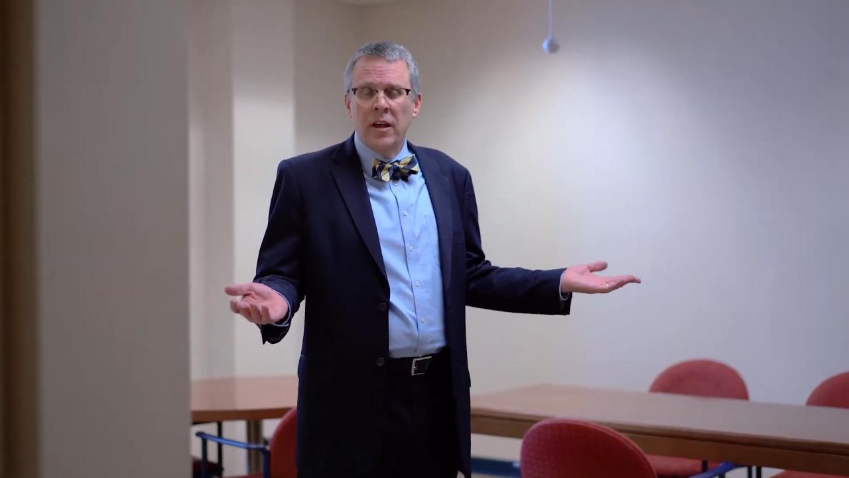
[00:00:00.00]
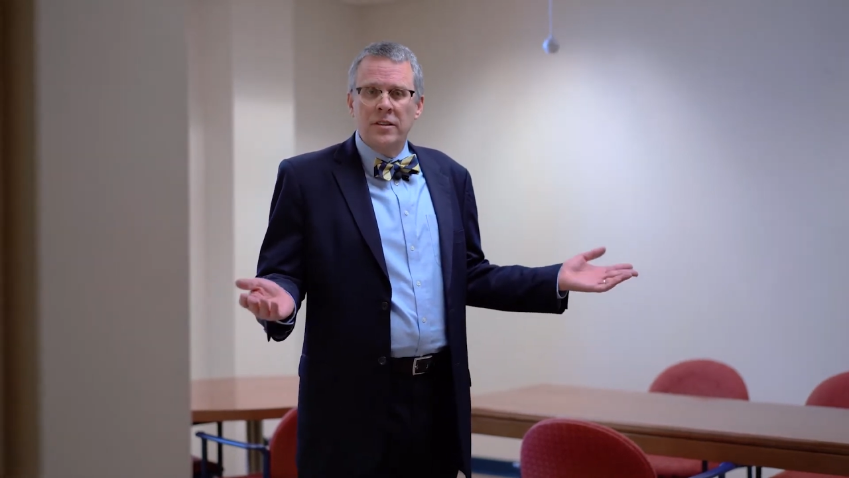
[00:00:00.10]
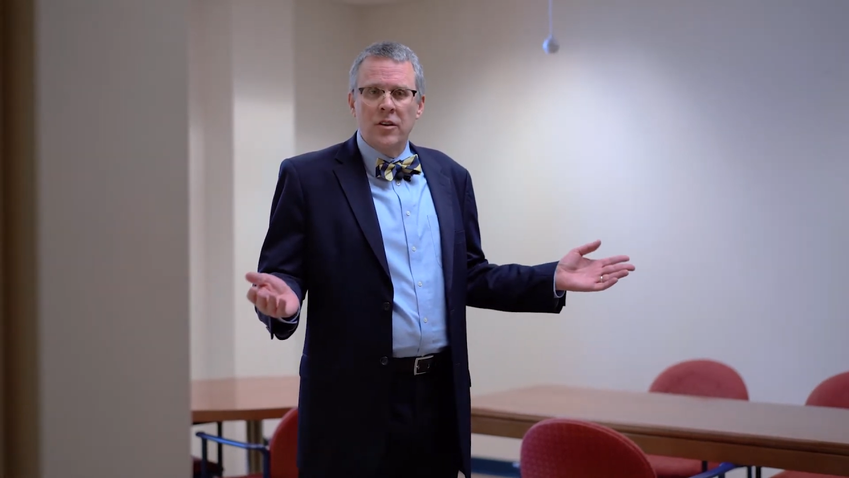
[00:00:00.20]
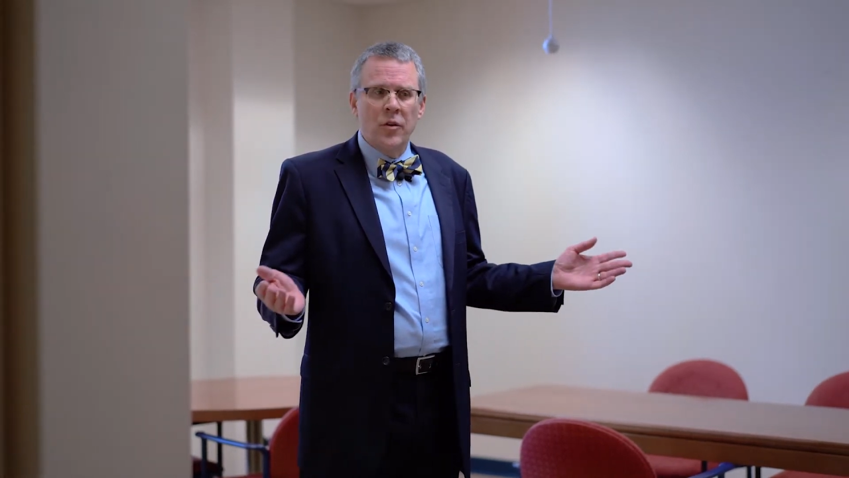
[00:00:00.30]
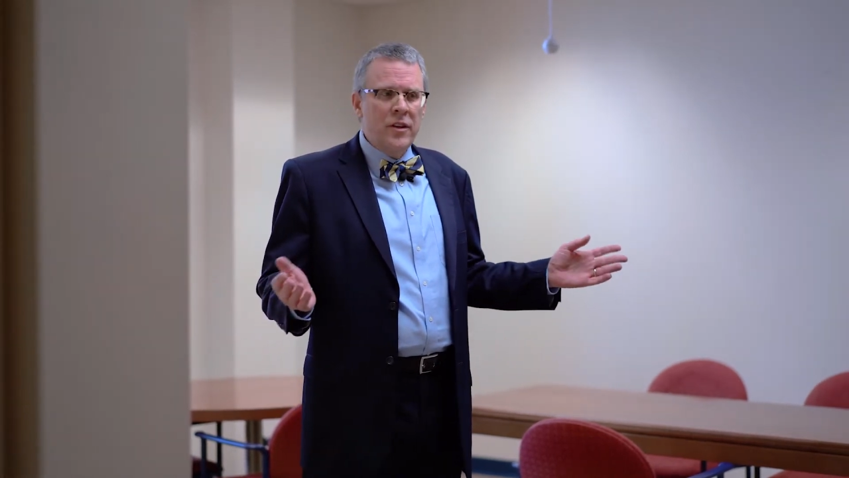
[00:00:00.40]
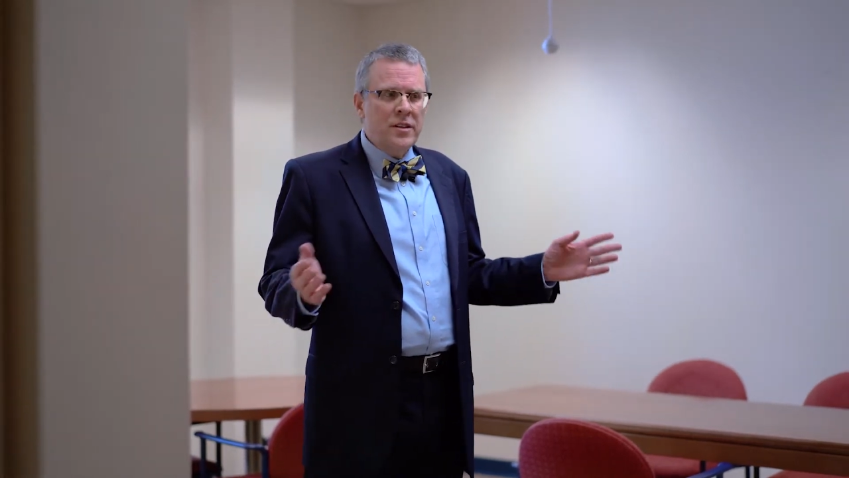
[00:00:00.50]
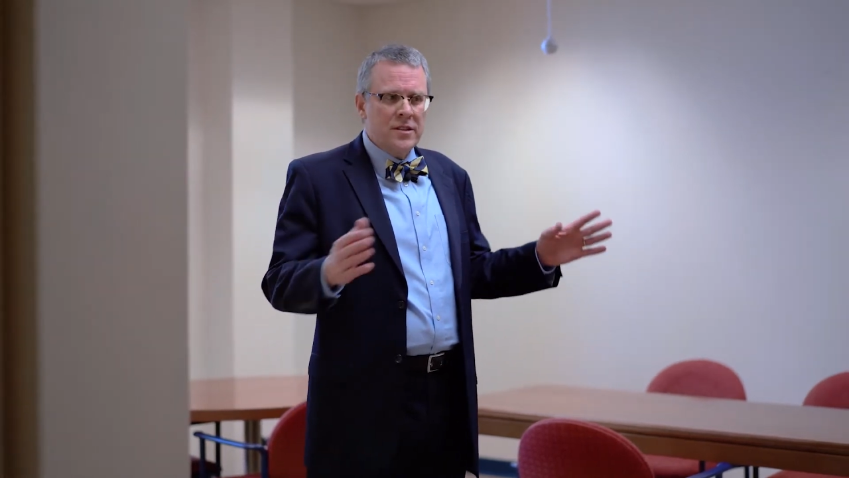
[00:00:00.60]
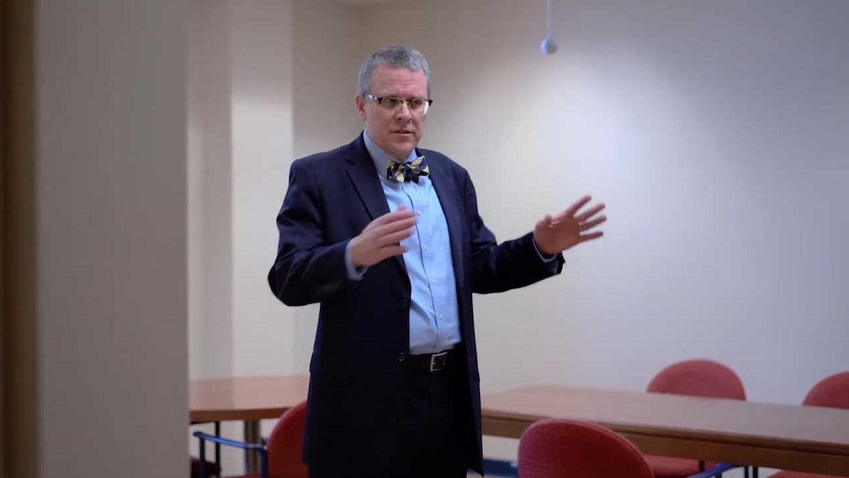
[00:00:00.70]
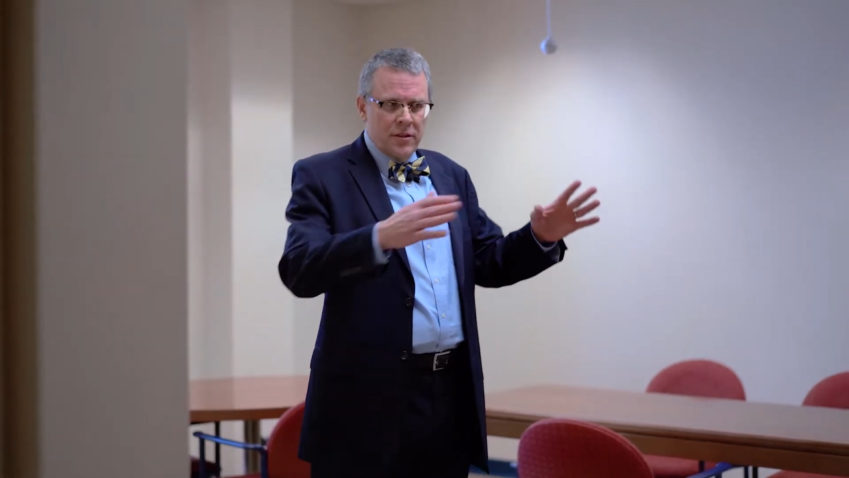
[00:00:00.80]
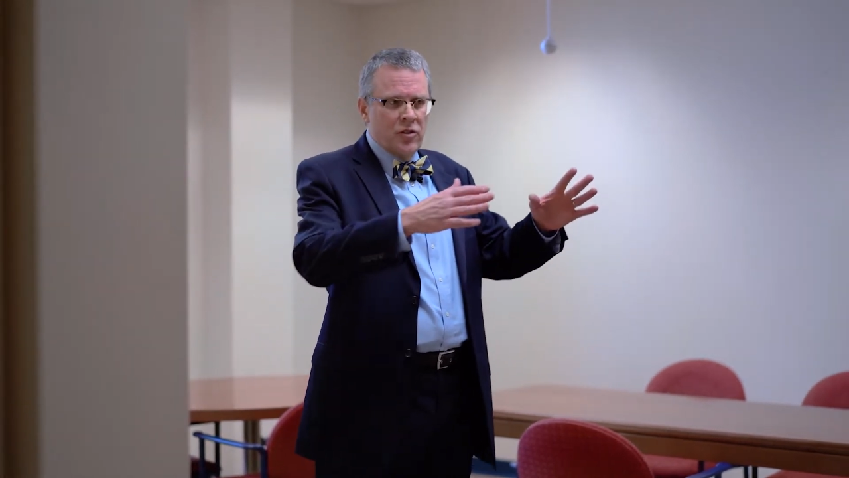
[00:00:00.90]
So in this
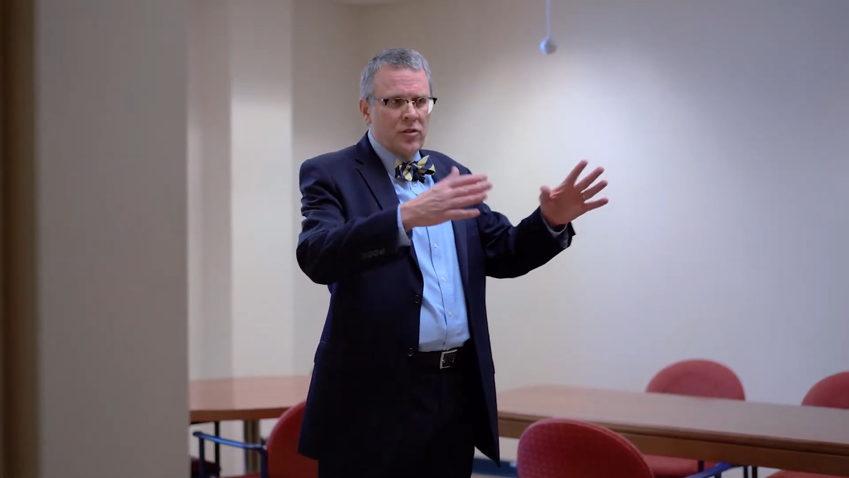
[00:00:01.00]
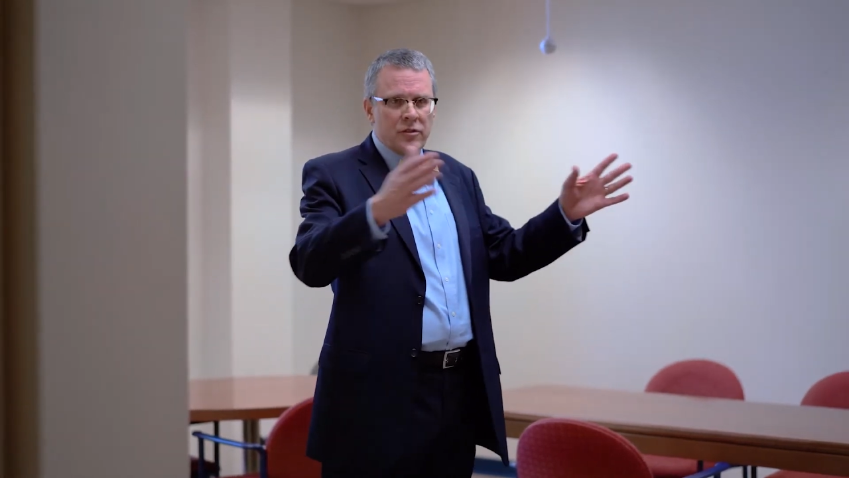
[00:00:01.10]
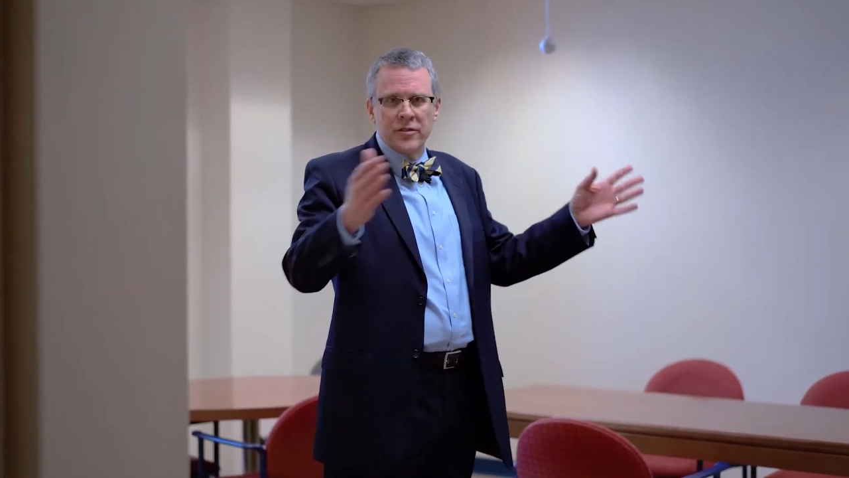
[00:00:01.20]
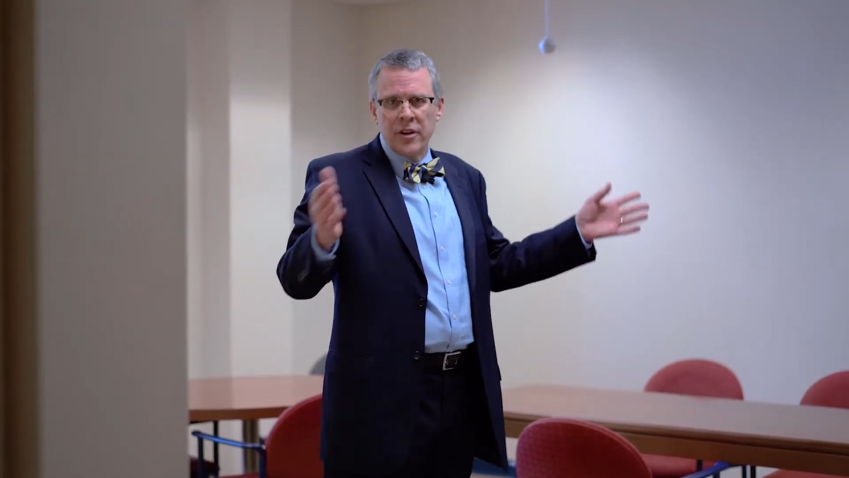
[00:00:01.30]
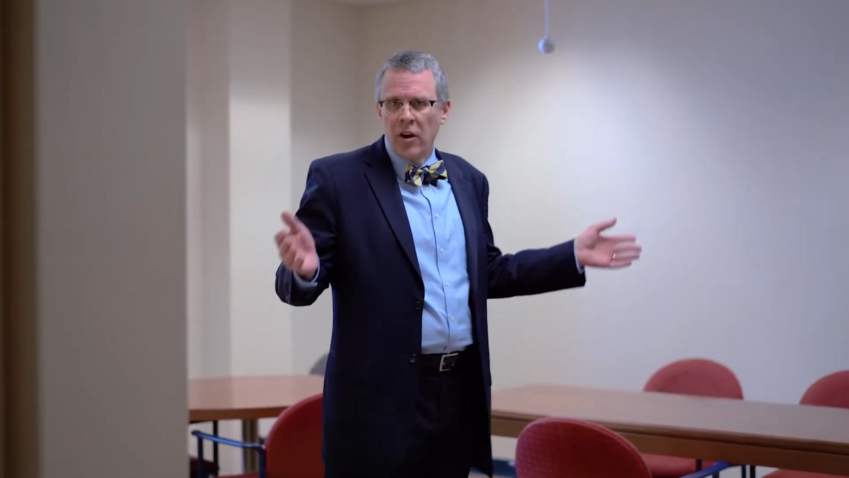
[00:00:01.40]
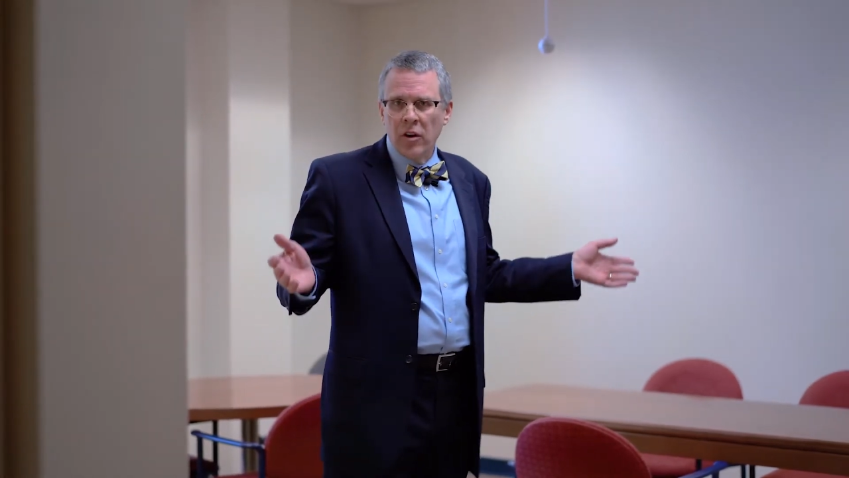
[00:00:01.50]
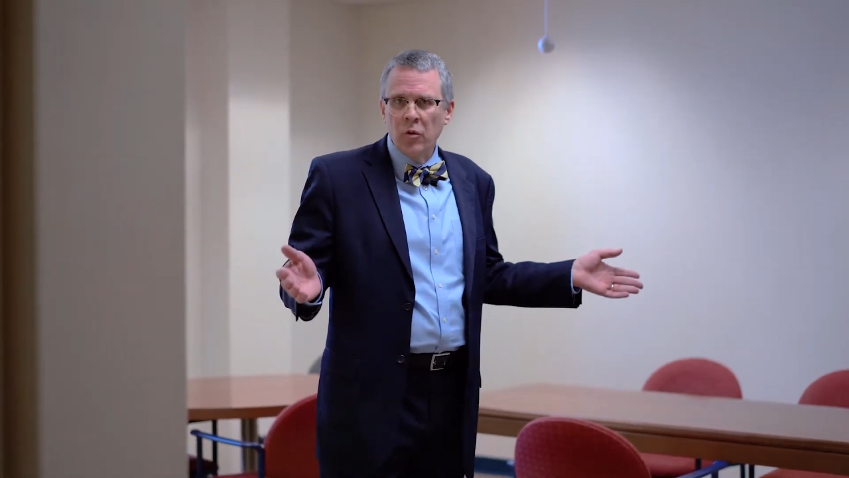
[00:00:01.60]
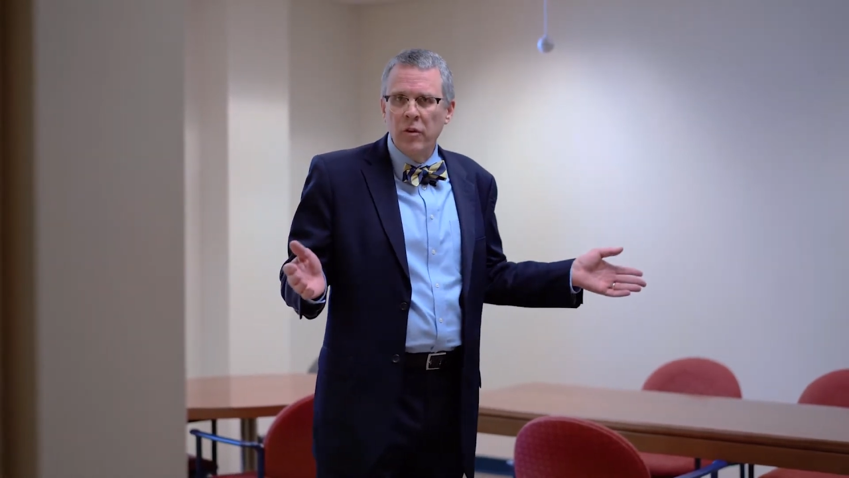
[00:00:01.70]
skills area,